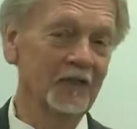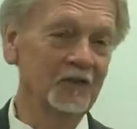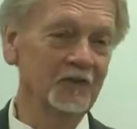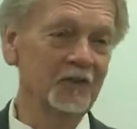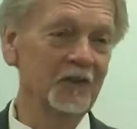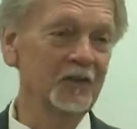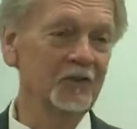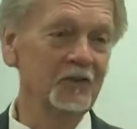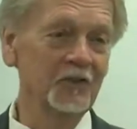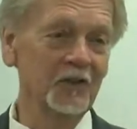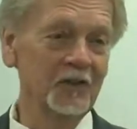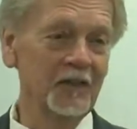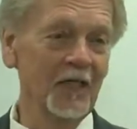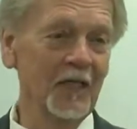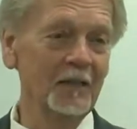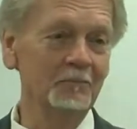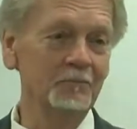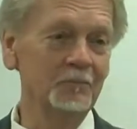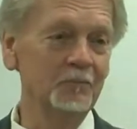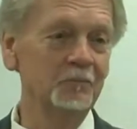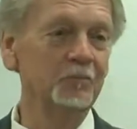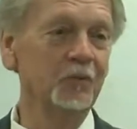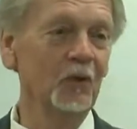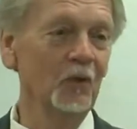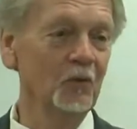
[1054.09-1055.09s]
now teaching
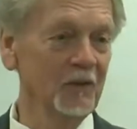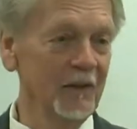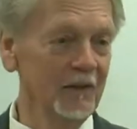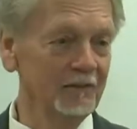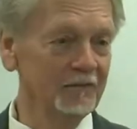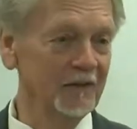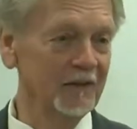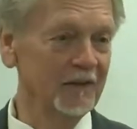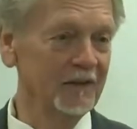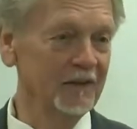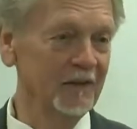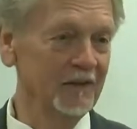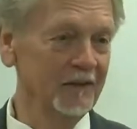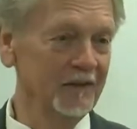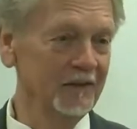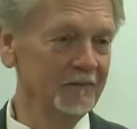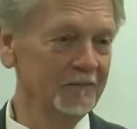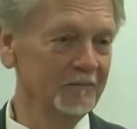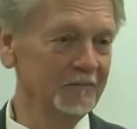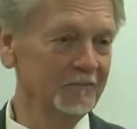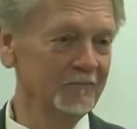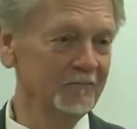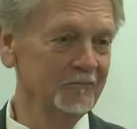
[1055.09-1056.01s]
that prolifically,